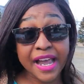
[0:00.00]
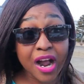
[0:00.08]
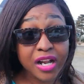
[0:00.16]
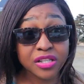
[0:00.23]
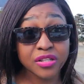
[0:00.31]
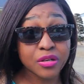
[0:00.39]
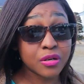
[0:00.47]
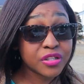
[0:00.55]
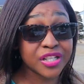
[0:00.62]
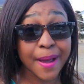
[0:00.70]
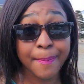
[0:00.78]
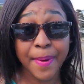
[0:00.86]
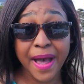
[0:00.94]
I got to
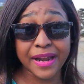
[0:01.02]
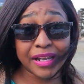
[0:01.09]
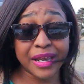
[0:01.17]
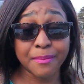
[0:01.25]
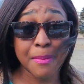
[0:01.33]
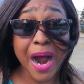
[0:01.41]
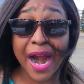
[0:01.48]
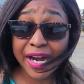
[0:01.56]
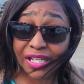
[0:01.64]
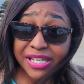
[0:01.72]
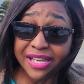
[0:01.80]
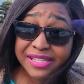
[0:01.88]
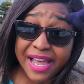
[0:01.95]
Japan in
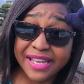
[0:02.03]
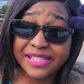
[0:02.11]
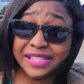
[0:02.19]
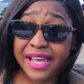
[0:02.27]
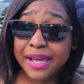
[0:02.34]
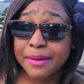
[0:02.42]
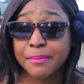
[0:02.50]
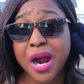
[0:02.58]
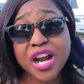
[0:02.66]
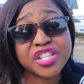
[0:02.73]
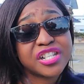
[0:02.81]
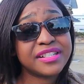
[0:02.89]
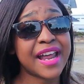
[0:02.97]
March, as I said,
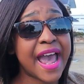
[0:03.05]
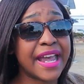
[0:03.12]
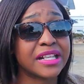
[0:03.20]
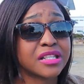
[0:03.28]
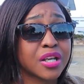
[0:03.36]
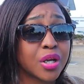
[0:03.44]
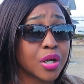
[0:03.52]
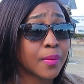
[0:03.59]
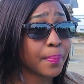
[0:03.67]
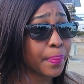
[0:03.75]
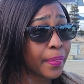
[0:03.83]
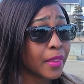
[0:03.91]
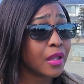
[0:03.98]
March ninth
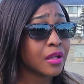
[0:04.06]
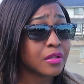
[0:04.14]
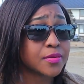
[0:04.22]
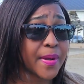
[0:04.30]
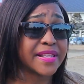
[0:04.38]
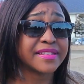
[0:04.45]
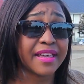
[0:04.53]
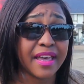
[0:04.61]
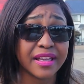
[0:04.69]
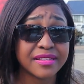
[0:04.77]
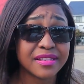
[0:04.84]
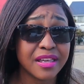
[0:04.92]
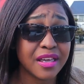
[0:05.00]
twenty
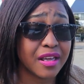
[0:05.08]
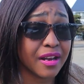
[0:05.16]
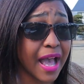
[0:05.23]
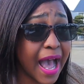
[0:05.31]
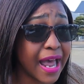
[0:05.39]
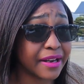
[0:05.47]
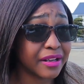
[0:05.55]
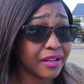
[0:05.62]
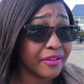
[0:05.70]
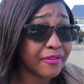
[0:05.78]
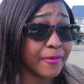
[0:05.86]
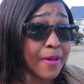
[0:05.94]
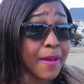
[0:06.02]
eighteen, and
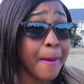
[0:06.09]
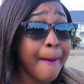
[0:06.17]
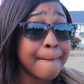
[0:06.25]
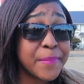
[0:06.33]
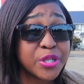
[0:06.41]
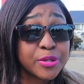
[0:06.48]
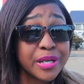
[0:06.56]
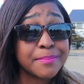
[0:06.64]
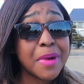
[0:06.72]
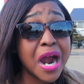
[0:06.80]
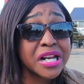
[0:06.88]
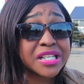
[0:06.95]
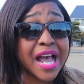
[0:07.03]
between
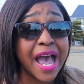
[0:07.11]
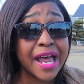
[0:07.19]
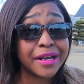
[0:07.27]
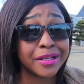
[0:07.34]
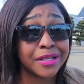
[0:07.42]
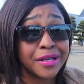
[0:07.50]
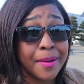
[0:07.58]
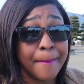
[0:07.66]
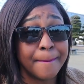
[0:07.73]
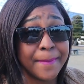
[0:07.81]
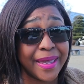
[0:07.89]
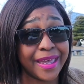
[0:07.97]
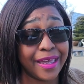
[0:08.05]
March and
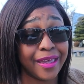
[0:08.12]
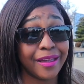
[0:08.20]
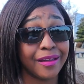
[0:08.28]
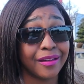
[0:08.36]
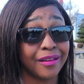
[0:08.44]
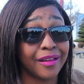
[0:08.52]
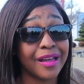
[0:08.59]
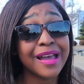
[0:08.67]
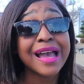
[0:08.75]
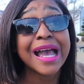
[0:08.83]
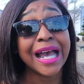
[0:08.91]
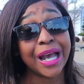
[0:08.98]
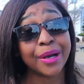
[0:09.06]
May
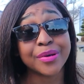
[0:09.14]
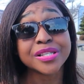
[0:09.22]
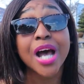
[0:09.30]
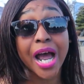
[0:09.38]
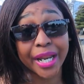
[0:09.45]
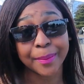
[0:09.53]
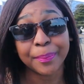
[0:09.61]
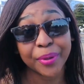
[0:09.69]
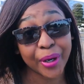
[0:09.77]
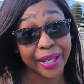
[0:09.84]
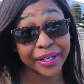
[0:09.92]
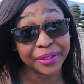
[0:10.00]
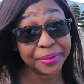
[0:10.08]
I was
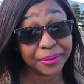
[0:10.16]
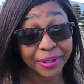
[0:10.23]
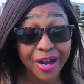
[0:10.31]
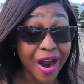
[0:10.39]
unemployed.